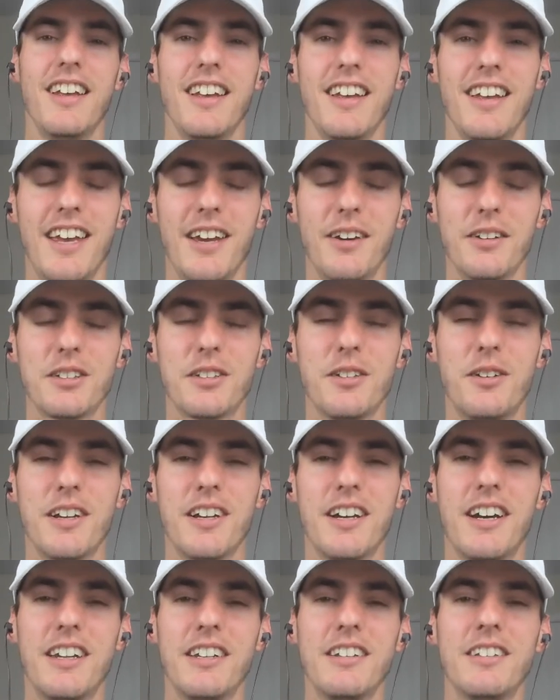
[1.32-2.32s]
Hey, what's
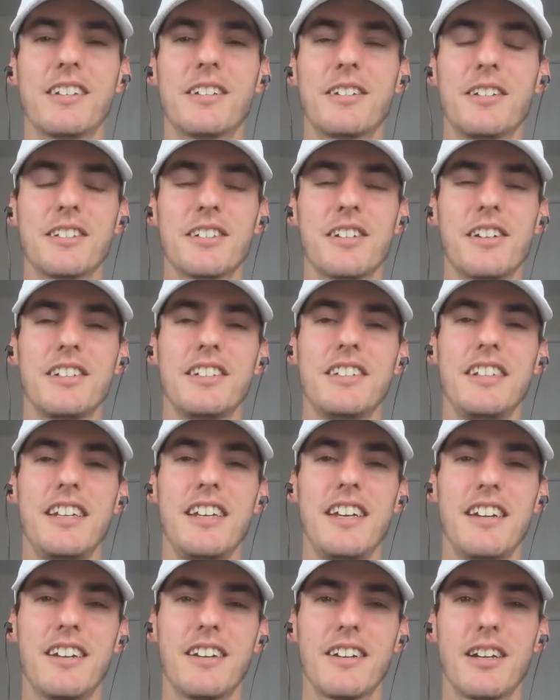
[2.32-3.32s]
going on? Chris
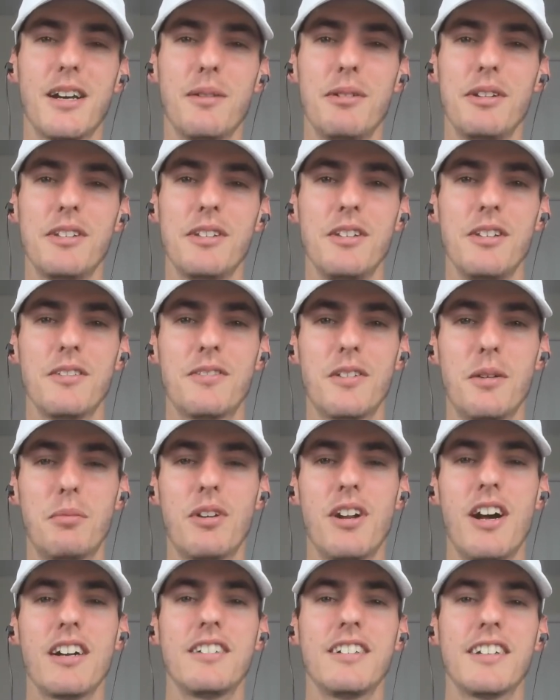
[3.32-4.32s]
Garcia here, coming to you from
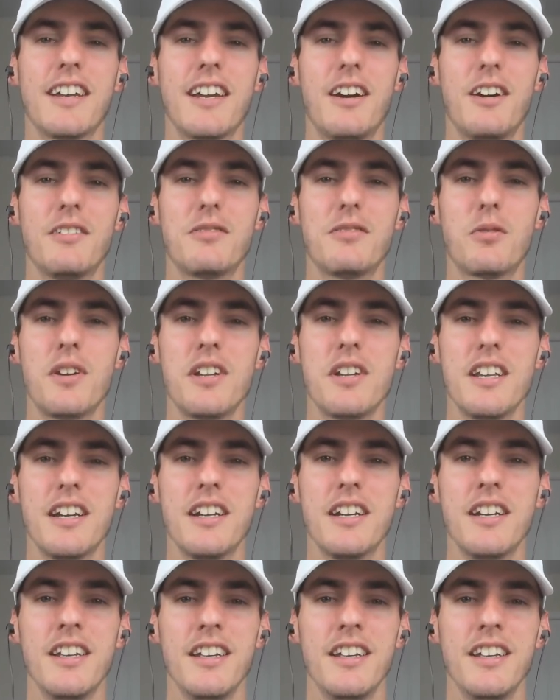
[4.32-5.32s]
Rockland,
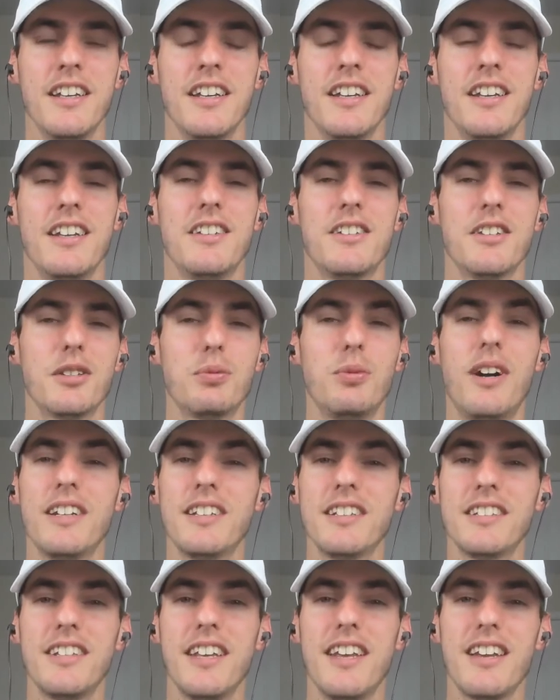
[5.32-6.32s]
California. Just
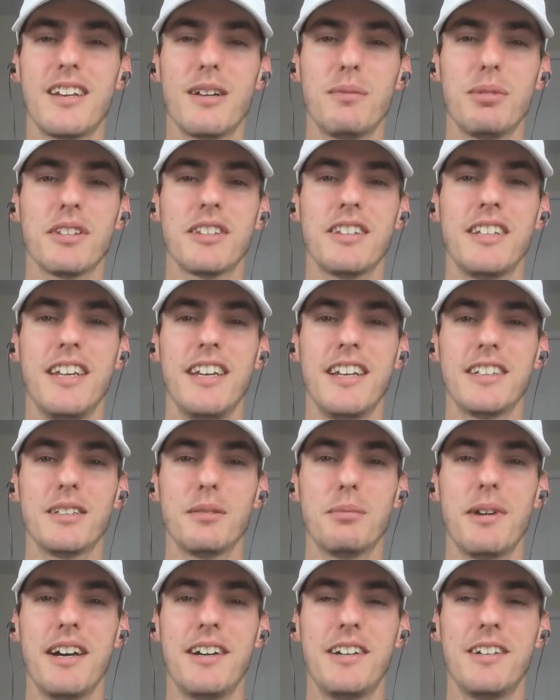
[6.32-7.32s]
wanted to say a couple things
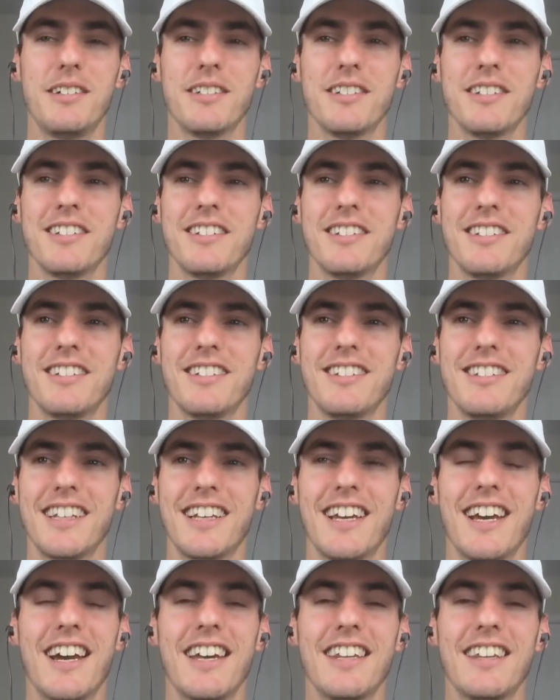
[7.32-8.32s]
about the
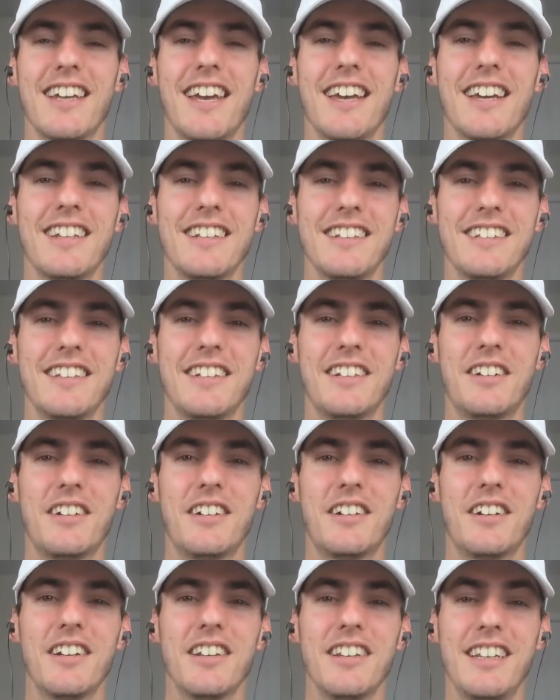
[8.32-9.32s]
guy that I
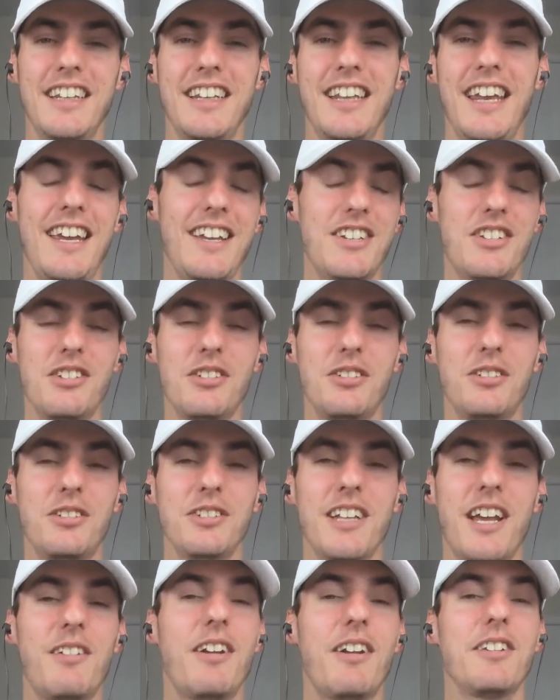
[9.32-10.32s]
consider the angel
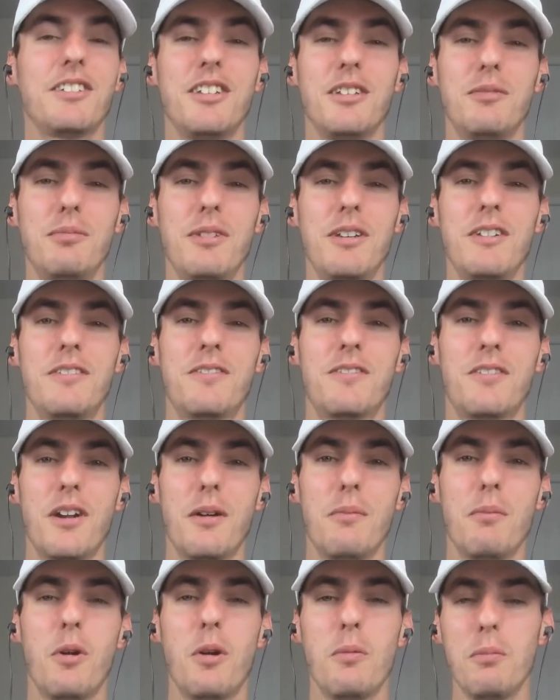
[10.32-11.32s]
that rescued me
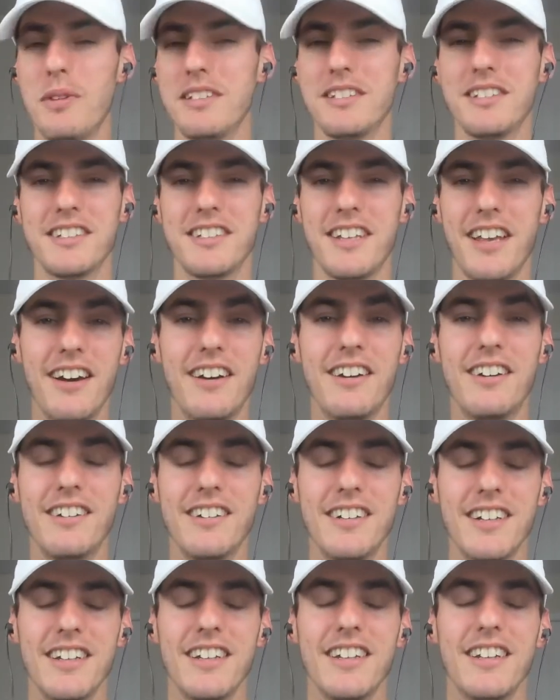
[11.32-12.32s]
from home business
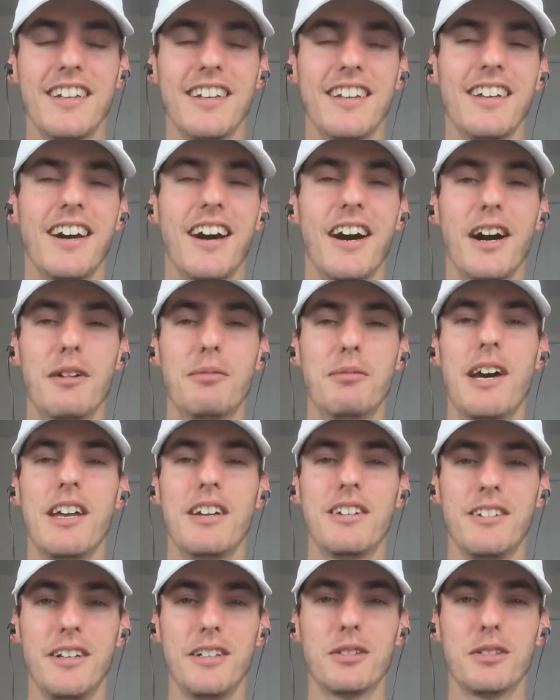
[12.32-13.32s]
hell,
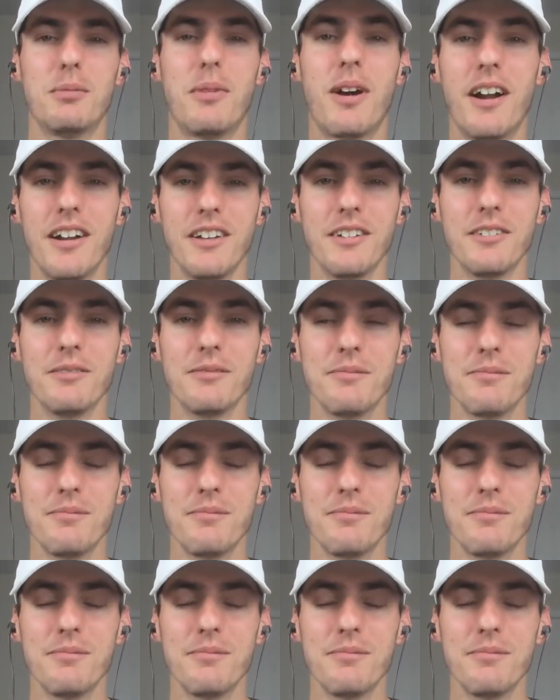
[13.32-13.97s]
Michael Angel Martin.